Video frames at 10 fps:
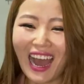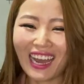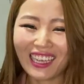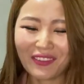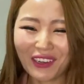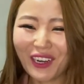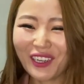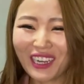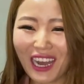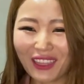I
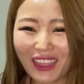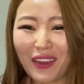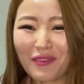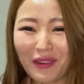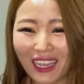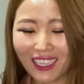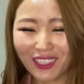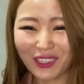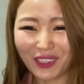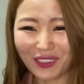figured out that way
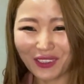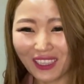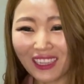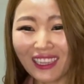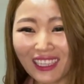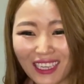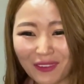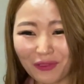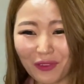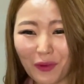to
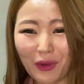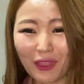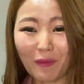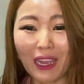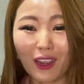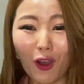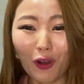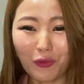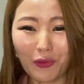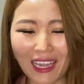live with my
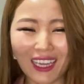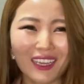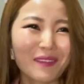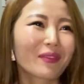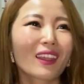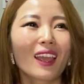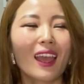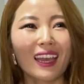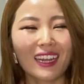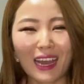own way,
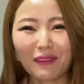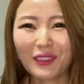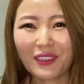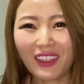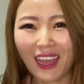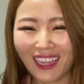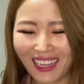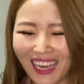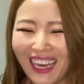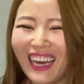and after that,
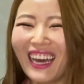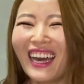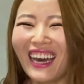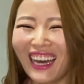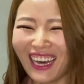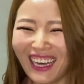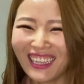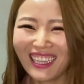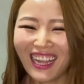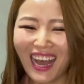
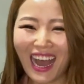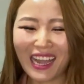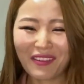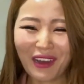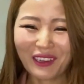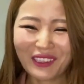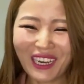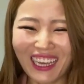I found.